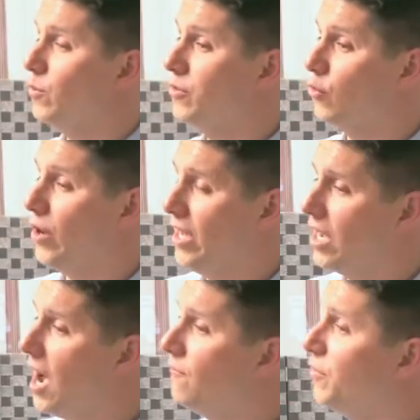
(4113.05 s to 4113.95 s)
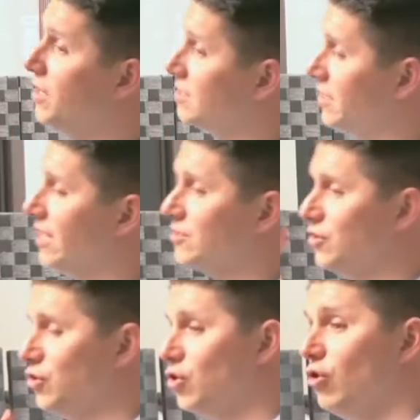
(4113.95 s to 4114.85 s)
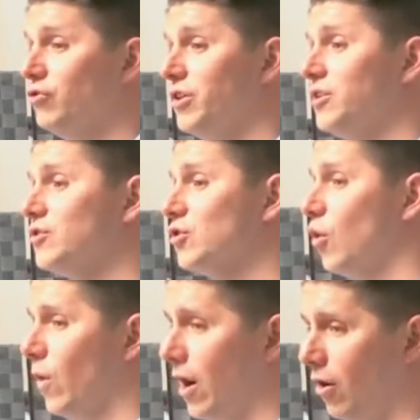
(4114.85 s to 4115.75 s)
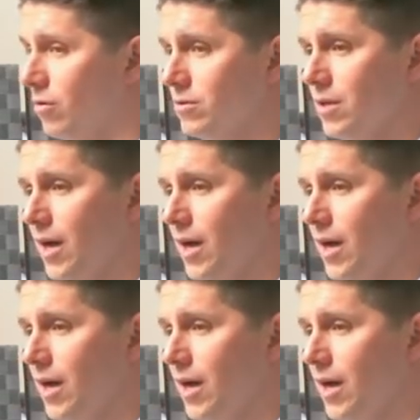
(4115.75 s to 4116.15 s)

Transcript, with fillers: With great confidence. Next thing you know, you did so well.